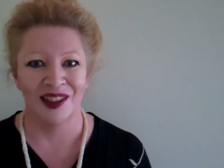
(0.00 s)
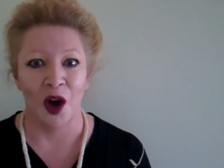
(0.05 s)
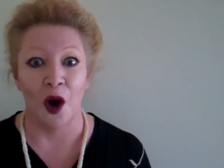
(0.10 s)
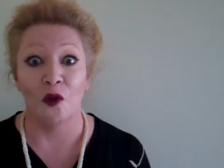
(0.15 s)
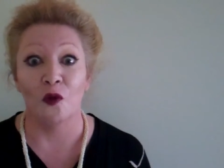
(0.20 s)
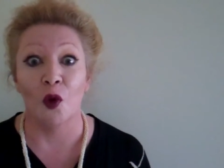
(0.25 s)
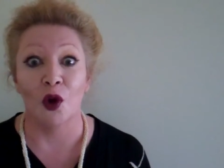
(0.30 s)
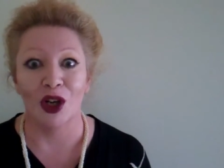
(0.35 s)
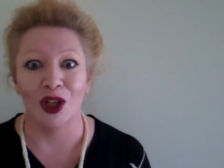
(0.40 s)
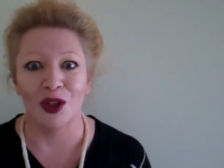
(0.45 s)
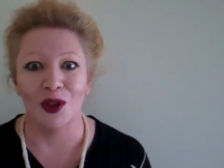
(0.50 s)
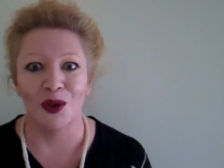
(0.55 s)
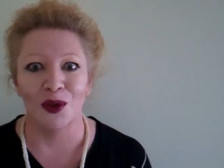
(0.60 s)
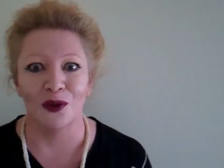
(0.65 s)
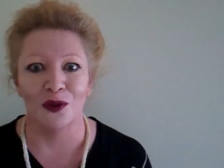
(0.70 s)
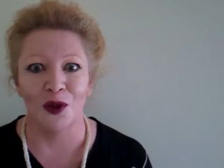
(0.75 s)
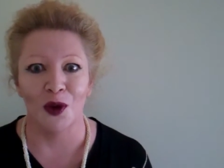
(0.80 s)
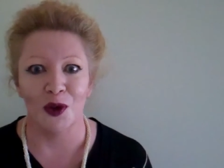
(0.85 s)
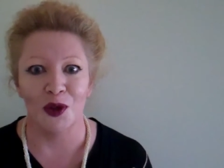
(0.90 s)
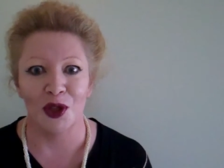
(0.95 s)
of what a
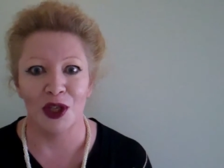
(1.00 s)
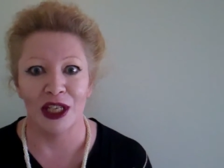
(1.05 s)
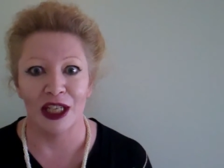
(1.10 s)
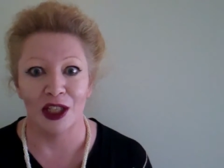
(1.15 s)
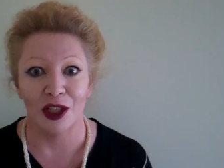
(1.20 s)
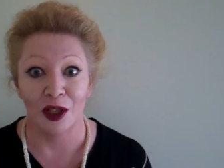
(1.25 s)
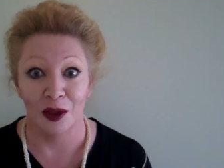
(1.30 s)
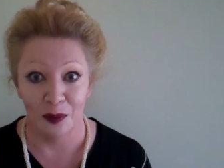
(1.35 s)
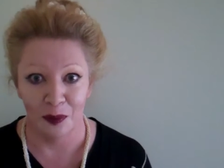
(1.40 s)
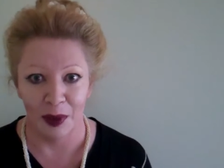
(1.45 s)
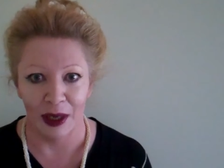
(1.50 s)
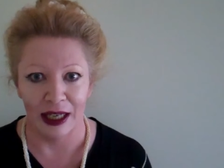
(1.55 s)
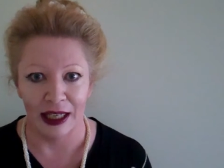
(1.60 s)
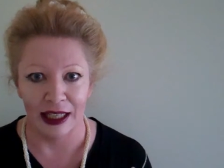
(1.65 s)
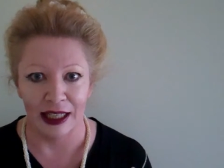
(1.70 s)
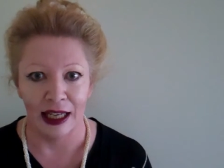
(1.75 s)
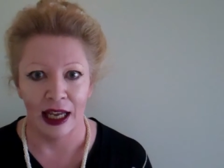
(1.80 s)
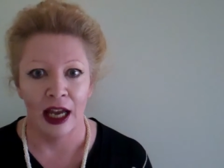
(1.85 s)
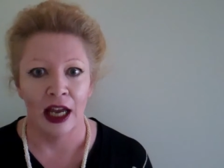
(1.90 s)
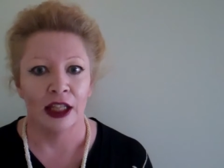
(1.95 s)
university can
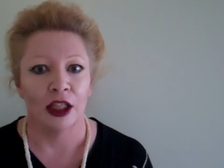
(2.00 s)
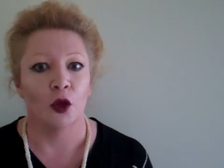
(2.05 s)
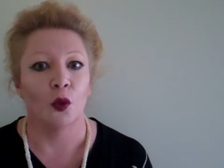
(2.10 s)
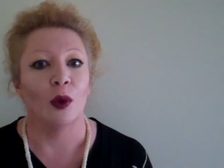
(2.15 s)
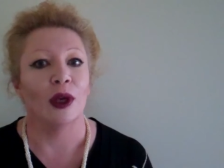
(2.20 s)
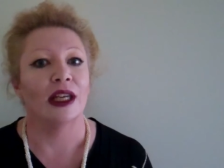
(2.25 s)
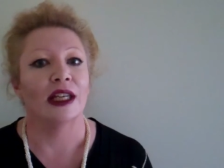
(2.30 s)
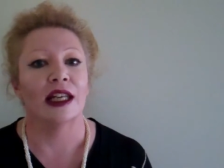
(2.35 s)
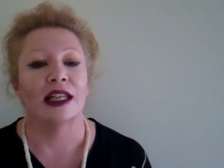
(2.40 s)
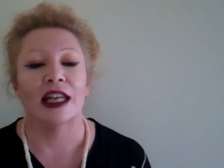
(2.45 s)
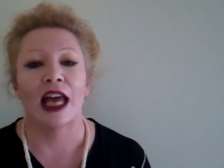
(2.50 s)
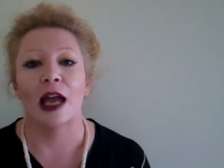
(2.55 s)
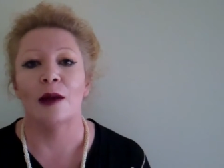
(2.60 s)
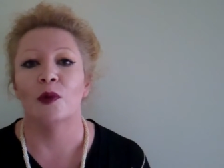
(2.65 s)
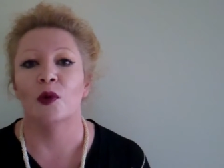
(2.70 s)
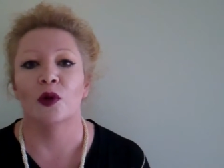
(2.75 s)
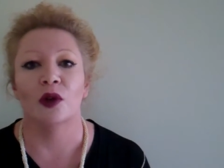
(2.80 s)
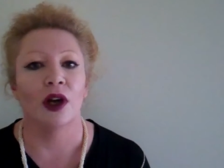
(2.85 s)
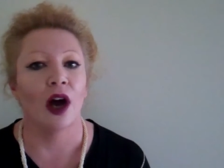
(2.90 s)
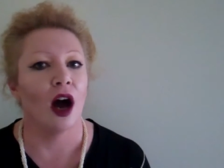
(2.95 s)
be, that we can
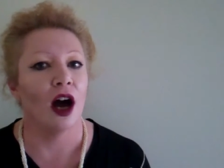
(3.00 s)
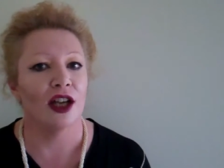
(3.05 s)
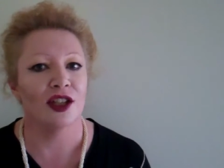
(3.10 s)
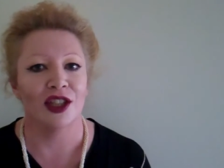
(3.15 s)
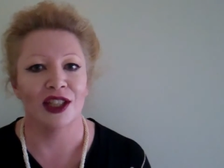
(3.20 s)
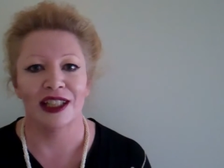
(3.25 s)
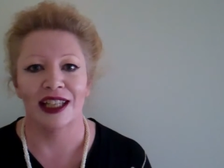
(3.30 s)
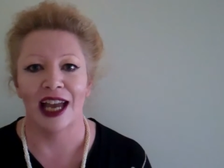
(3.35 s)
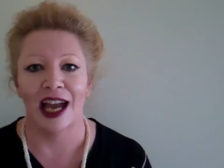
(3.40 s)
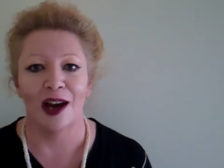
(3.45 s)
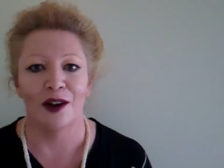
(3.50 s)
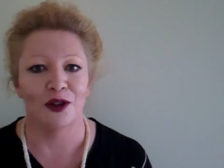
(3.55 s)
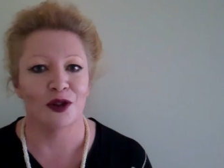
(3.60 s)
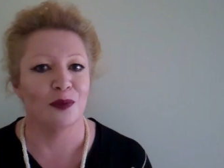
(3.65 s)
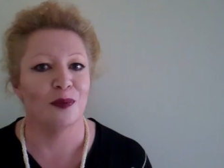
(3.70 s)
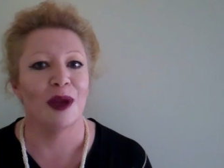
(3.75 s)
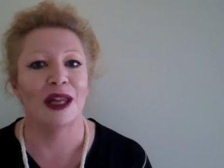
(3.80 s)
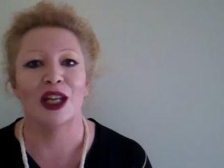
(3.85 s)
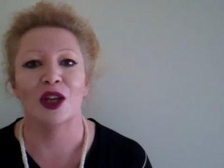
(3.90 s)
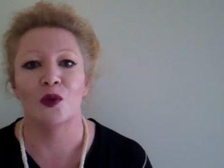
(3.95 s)
enable guys and gals,
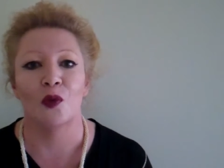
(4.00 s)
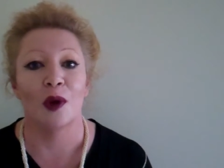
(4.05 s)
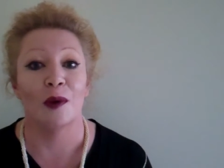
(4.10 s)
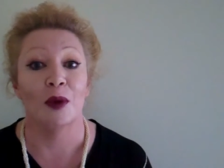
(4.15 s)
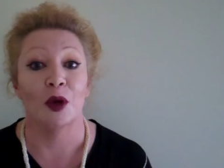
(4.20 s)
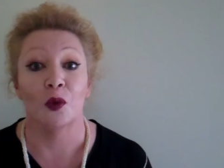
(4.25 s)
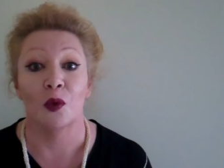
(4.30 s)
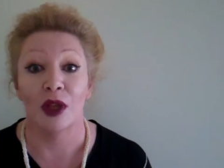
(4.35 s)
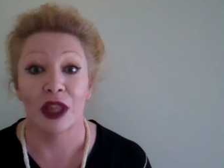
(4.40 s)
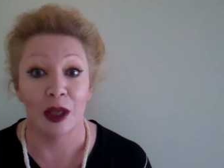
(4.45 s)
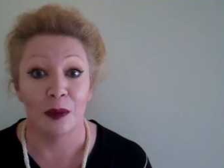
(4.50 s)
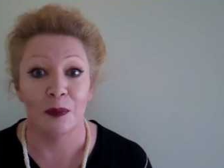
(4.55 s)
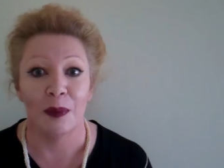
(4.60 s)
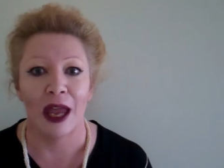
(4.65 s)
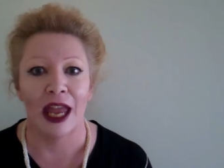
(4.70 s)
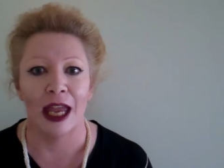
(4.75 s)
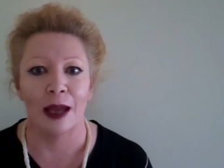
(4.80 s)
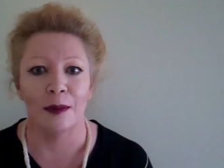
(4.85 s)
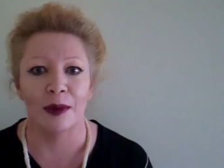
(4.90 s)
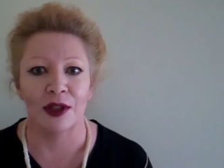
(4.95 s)
men and women with
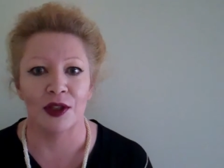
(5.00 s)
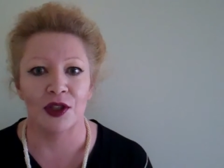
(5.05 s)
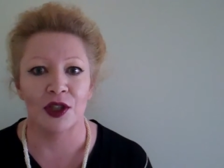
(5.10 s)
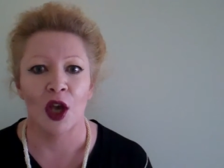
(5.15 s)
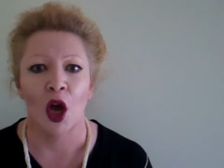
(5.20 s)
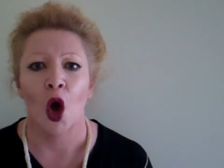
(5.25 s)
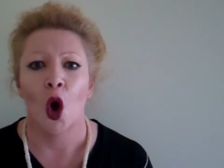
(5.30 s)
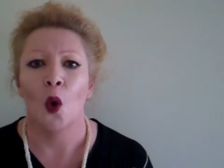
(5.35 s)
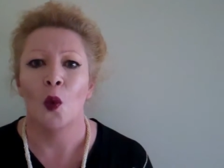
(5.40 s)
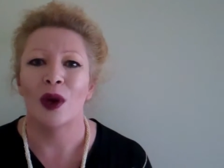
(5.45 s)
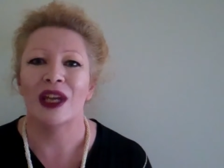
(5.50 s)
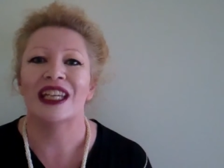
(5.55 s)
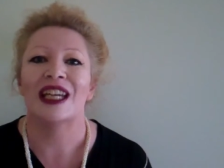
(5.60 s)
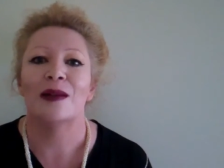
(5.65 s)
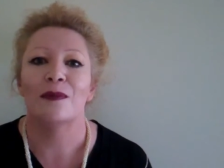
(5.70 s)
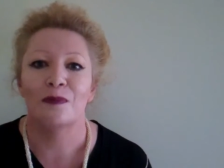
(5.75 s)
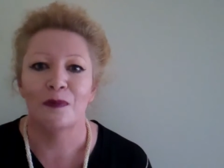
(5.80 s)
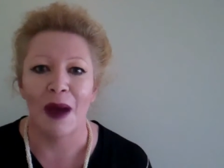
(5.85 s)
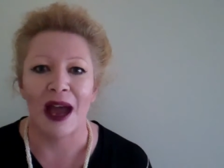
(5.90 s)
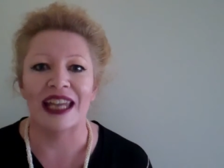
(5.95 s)
impairments, we
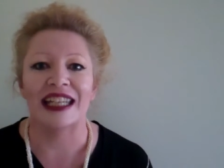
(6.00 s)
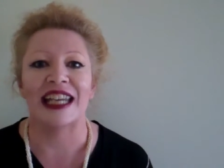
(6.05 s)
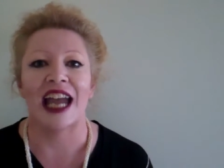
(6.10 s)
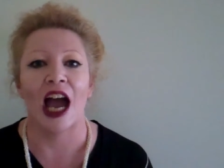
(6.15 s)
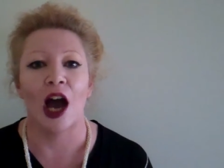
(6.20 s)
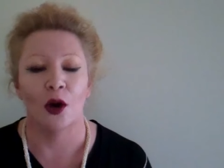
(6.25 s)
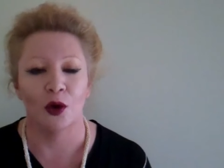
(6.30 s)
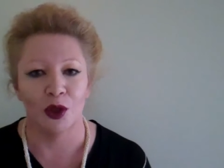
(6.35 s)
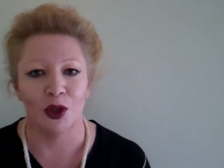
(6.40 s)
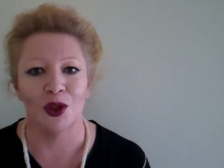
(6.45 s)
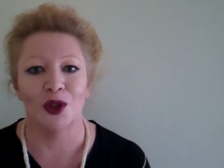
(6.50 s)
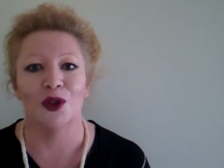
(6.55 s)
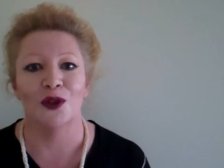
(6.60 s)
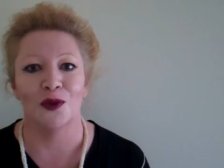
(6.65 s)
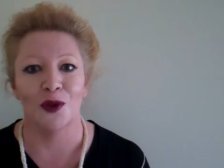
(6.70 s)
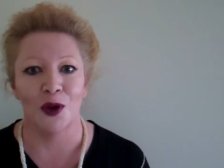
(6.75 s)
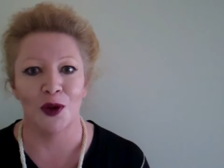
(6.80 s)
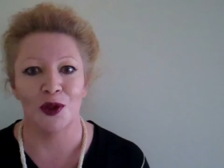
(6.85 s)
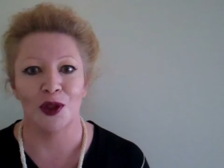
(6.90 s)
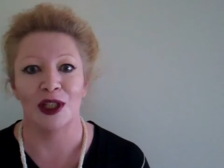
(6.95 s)
can make our
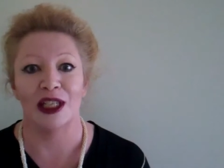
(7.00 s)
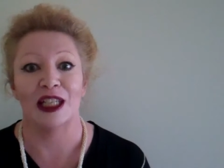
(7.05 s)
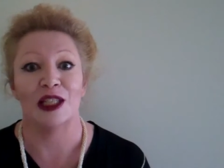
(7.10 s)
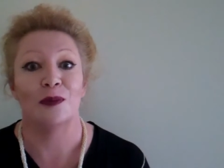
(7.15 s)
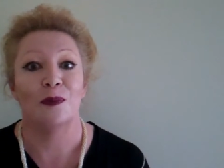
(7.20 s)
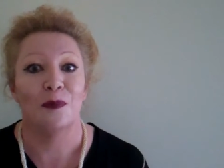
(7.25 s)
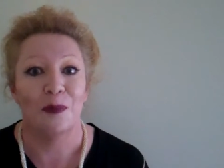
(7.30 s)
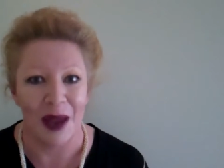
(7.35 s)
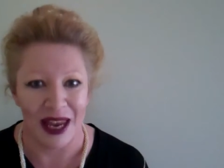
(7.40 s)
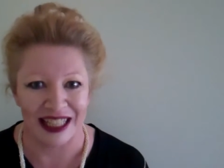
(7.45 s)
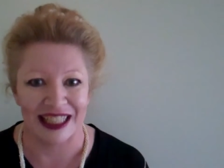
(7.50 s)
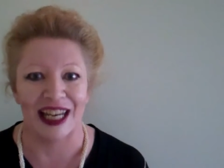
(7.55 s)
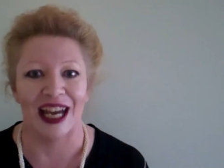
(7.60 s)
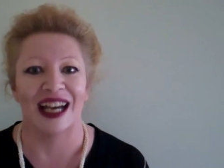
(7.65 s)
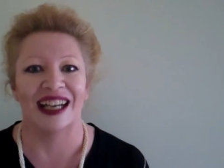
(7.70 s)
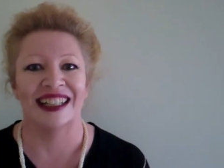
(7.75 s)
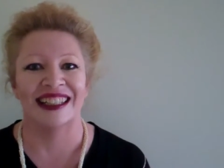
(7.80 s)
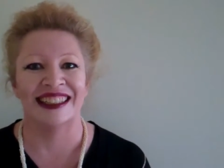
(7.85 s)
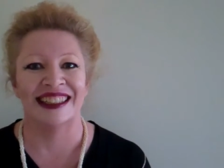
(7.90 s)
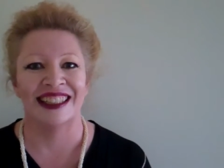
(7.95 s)
universities
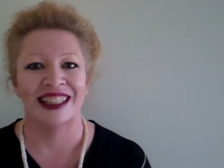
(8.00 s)
better,